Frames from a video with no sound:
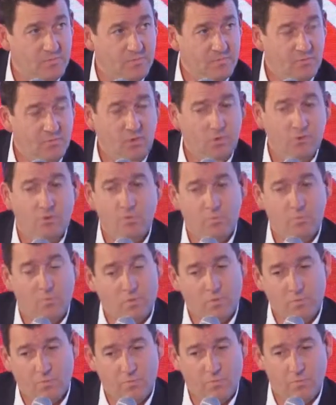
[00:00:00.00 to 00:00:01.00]
So
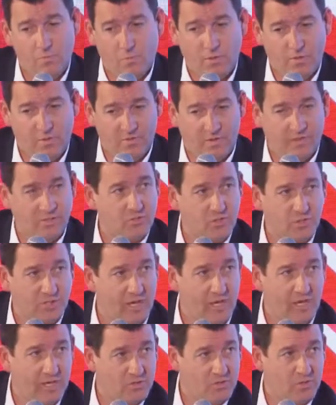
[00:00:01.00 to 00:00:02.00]
whether that's the
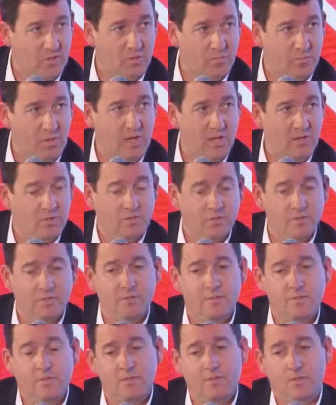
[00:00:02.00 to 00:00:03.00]
Kantar panel
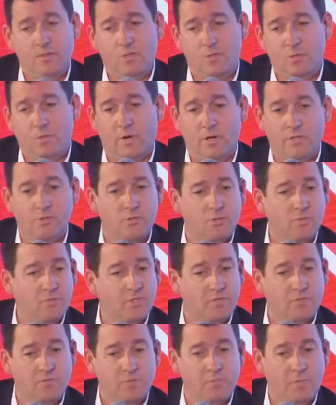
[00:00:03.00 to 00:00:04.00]
in, in the U.S. or a
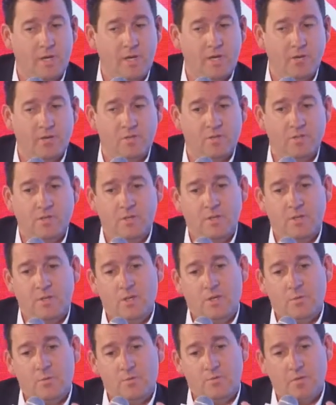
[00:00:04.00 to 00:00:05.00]
different panel.
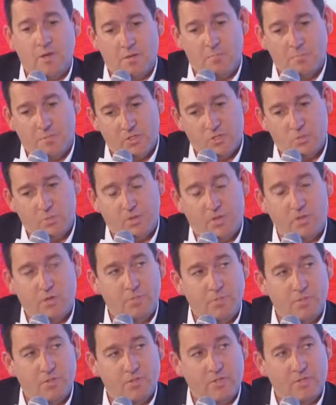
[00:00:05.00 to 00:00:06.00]
We've got a much better
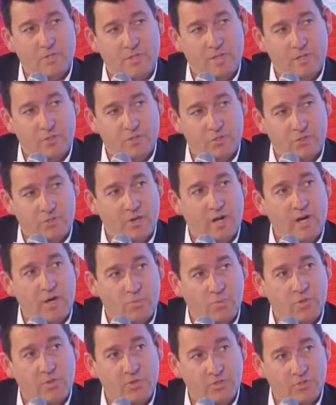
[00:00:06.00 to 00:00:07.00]
ability now to track
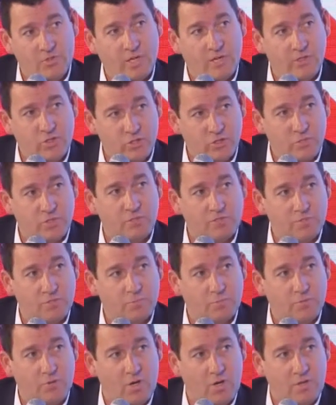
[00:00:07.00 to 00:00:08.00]
whether it's actually shifted
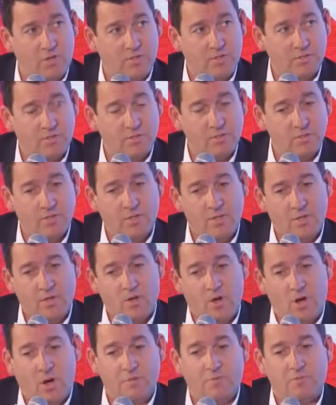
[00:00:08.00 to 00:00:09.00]
product
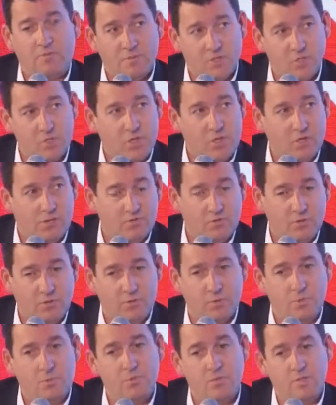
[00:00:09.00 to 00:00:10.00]
off of a shelf or
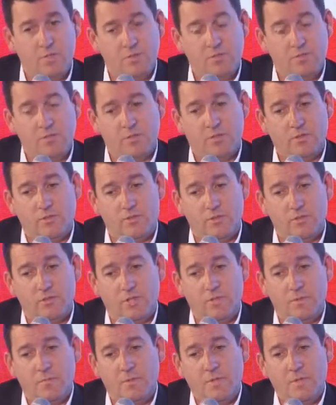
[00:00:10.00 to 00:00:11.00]
through de dealership.